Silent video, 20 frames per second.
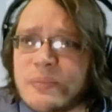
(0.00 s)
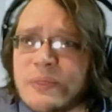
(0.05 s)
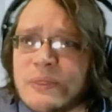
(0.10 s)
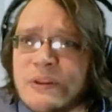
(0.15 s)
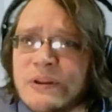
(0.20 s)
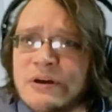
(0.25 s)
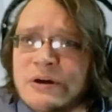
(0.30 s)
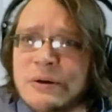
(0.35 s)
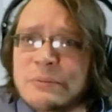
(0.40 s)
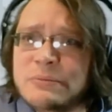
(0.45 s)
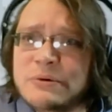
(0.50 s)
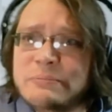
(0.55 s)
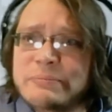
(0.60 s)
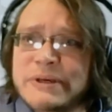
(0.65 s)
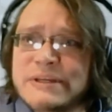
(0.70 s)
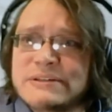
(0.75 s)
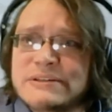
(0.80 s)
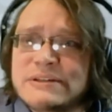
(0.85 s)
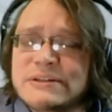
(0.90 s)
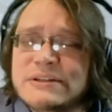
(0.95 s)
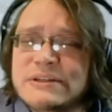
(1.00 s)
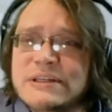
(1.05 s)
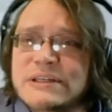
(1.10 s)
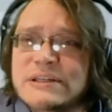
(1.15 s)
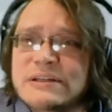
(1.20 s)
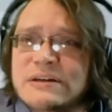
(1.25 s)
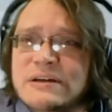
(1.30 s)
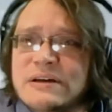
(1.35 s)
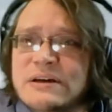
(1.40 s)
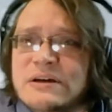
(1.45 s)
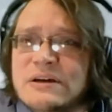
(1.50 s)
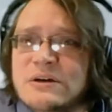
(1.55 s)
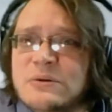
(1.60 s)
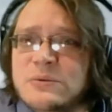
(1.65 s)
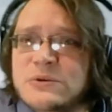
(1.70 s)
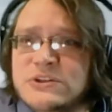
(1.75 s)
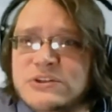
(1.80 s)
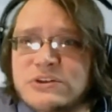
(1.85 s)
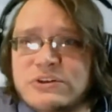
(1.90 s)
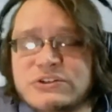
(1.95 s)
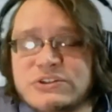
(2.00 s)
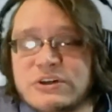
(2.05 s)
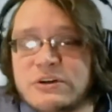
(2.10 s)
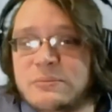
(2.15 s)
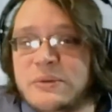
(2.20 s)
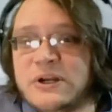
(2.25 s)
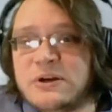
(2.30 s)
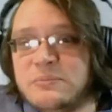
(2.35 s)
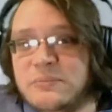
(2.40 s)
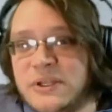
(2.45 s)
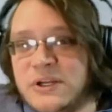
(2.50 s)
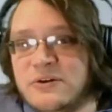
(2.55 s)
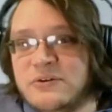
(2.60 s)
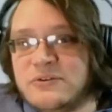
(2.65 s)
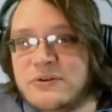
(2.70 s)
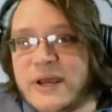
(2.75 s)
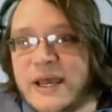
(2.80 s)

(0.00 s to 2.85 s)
But basically, when you start talking about amino